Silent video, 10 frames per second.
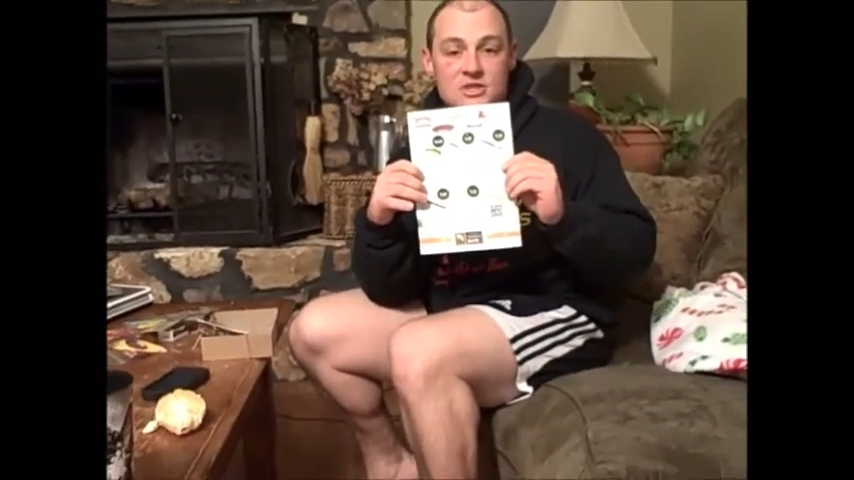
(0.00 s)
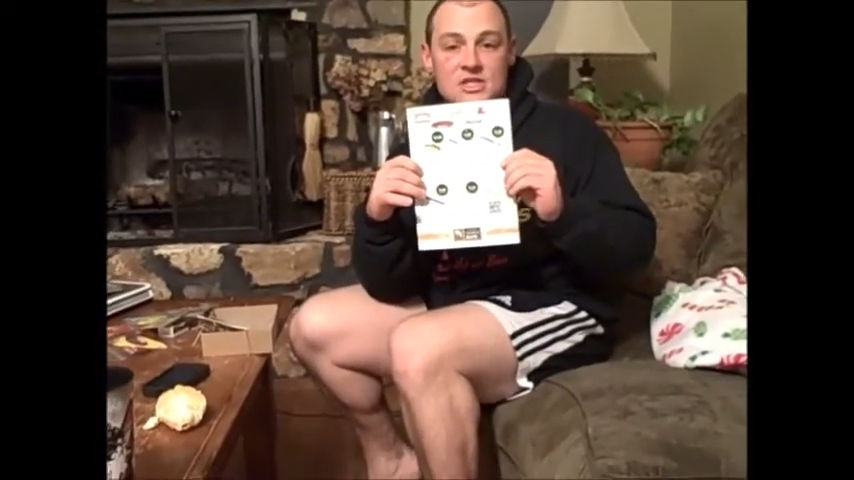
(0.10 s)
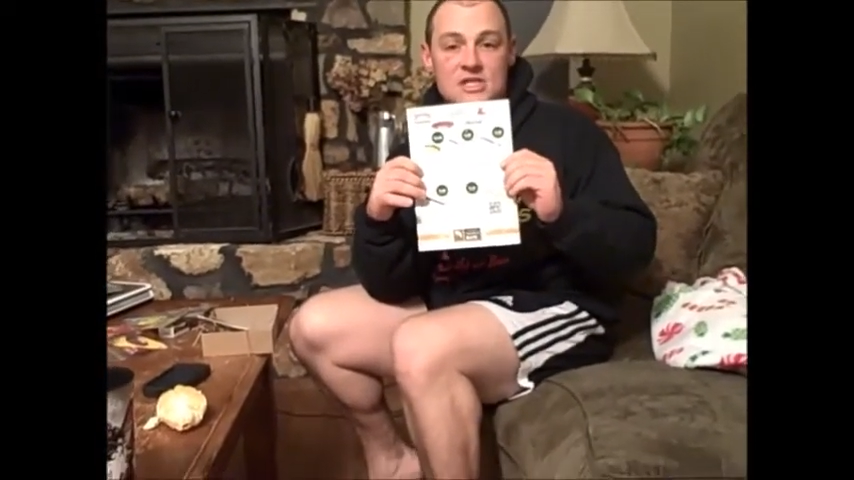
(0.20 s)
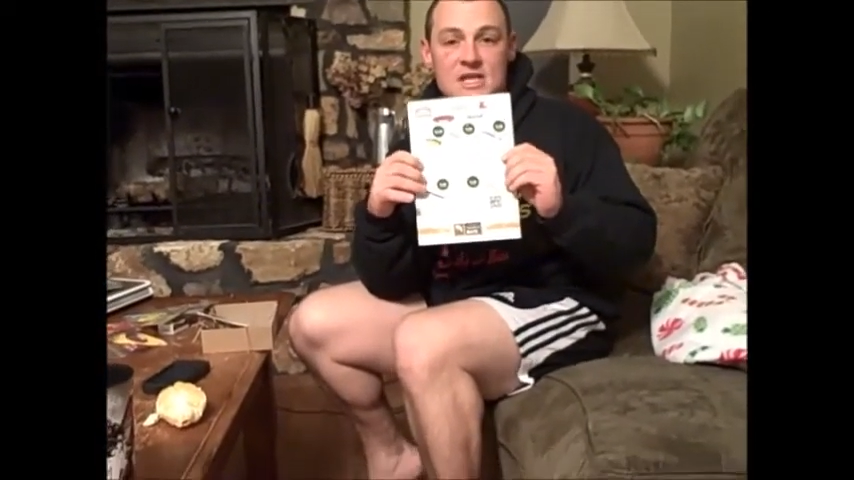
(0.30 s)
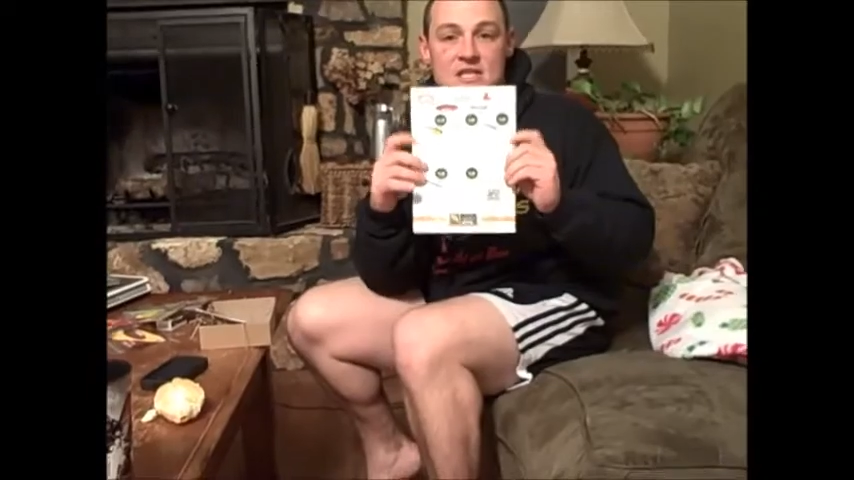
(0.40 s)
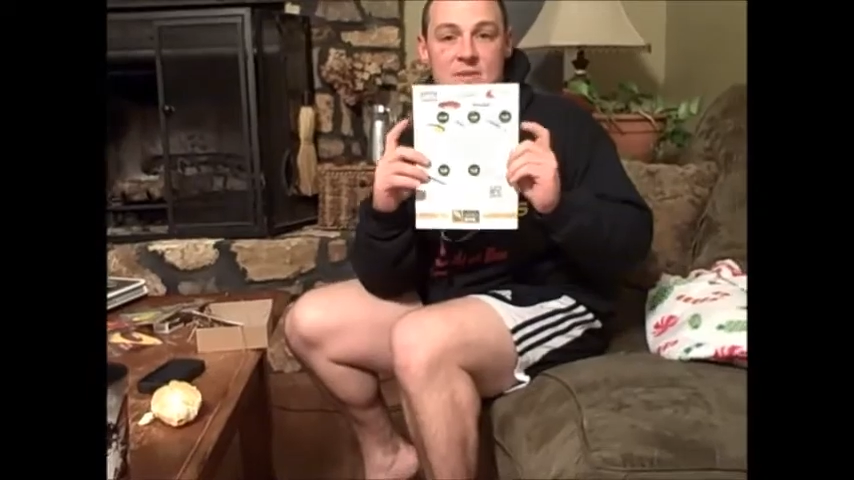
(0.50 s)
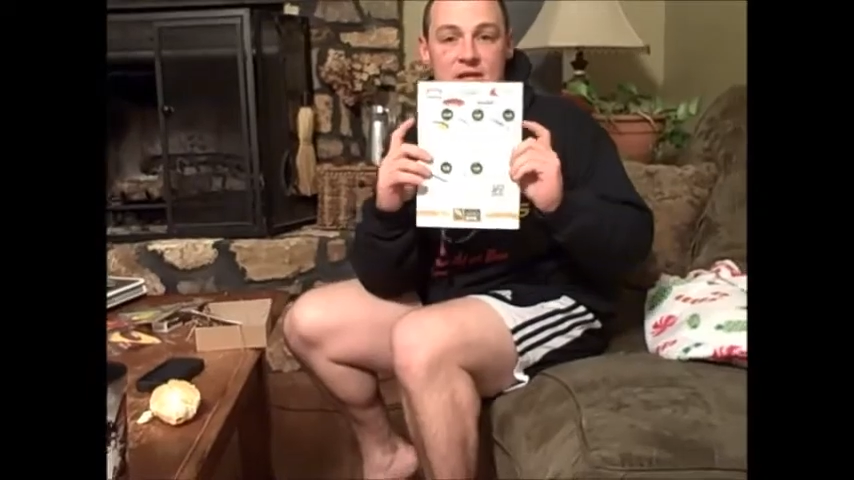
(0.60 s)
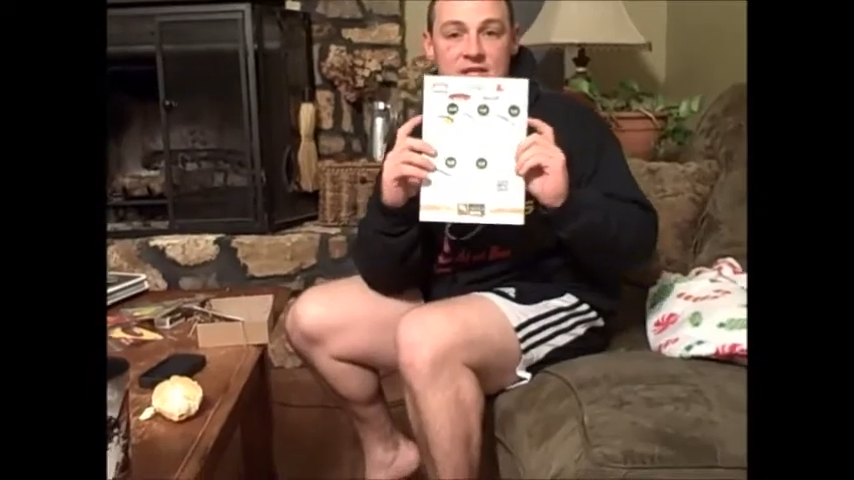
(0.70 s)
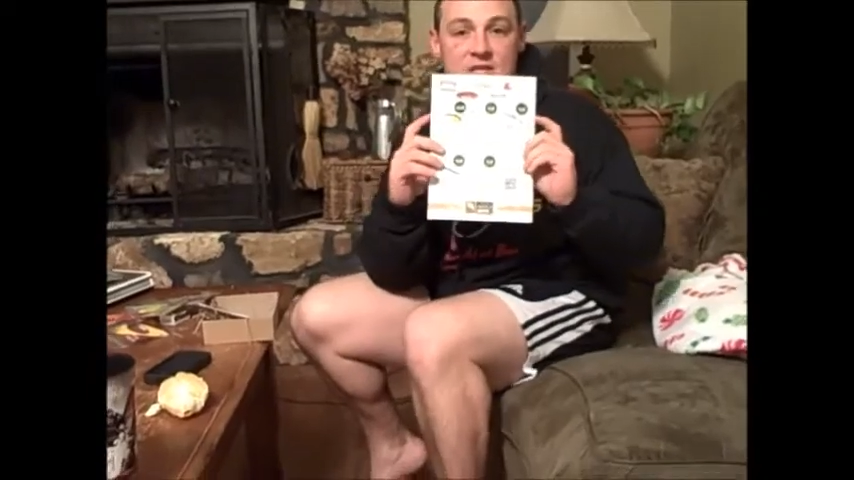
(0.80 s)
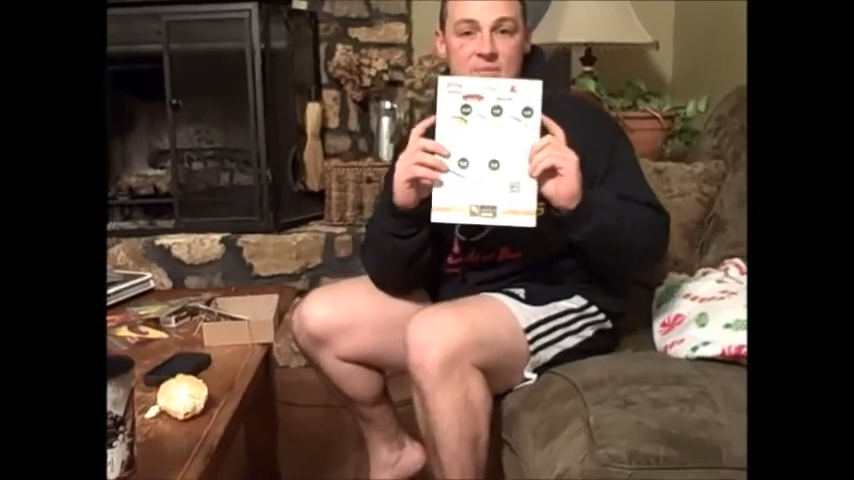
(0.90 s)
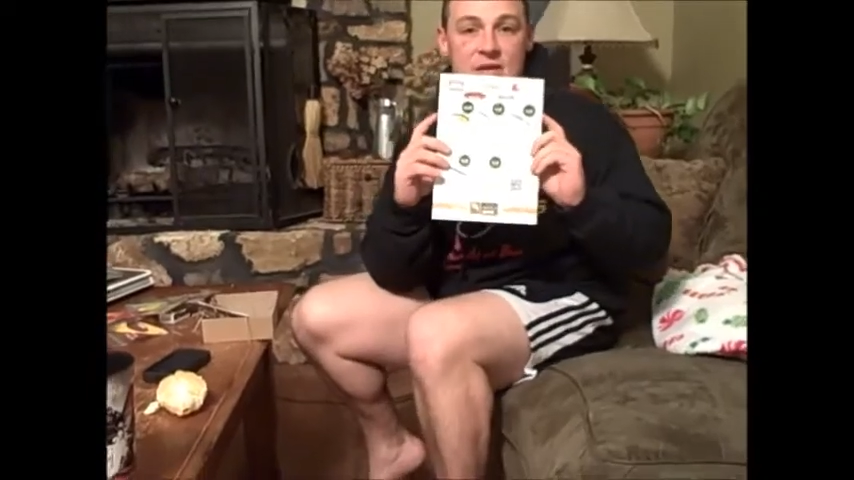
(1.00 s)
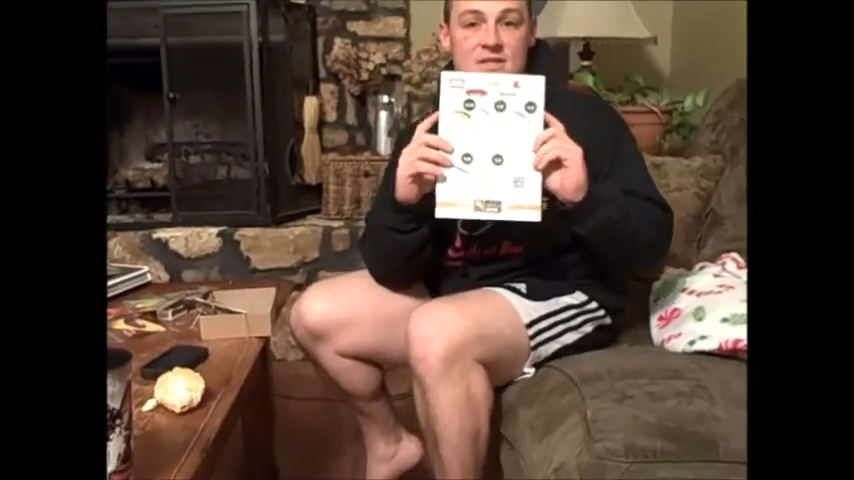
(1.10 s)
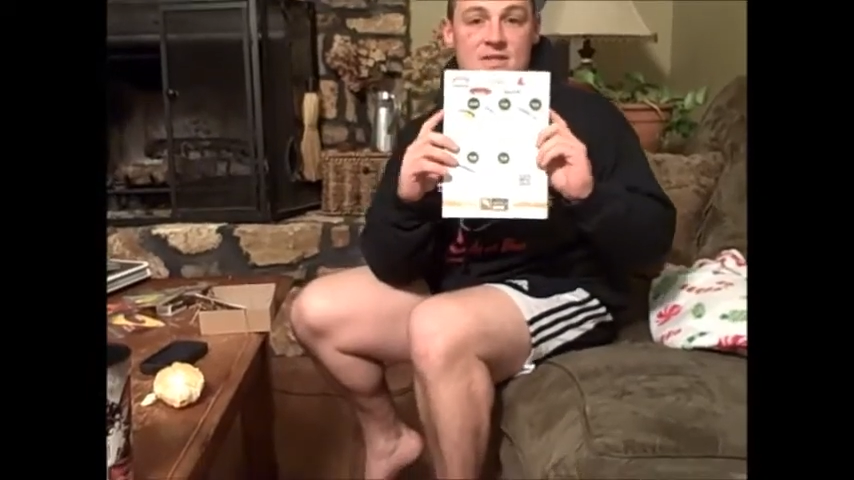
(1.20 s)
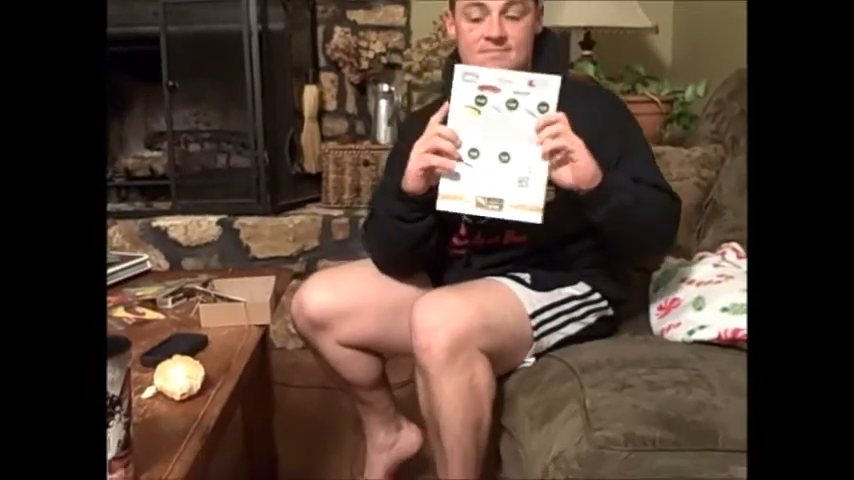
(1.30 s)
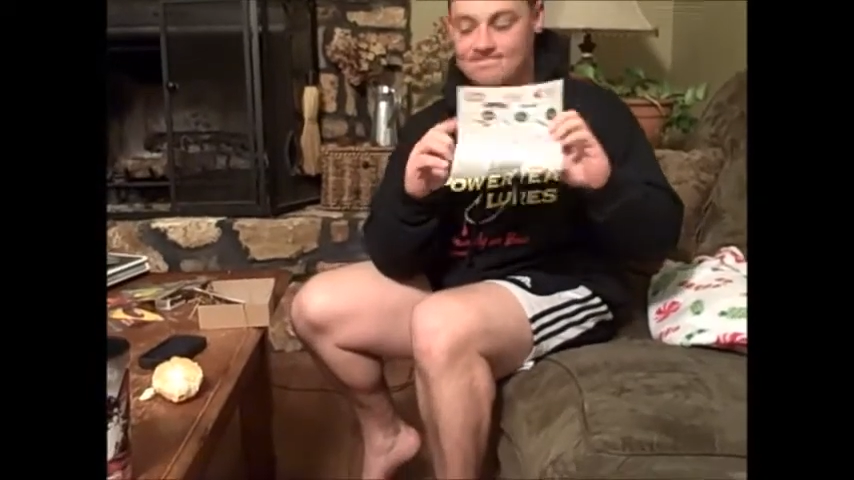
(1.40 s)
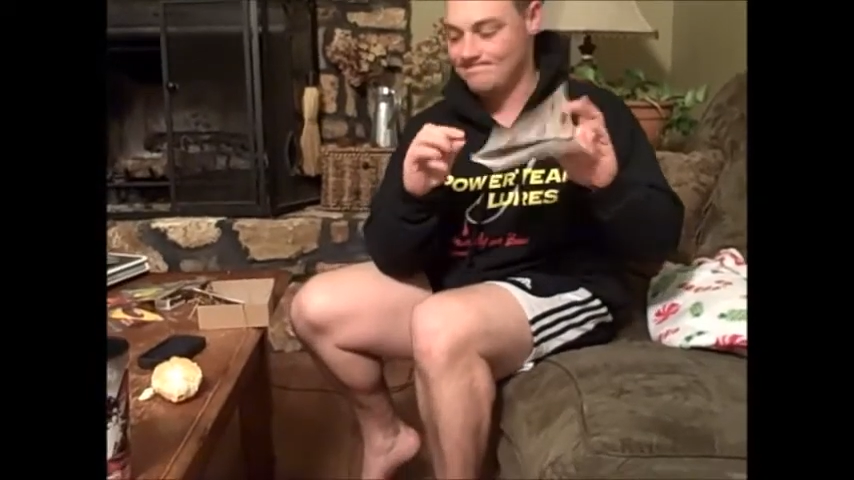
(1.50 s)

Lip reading: she thinks about these baits.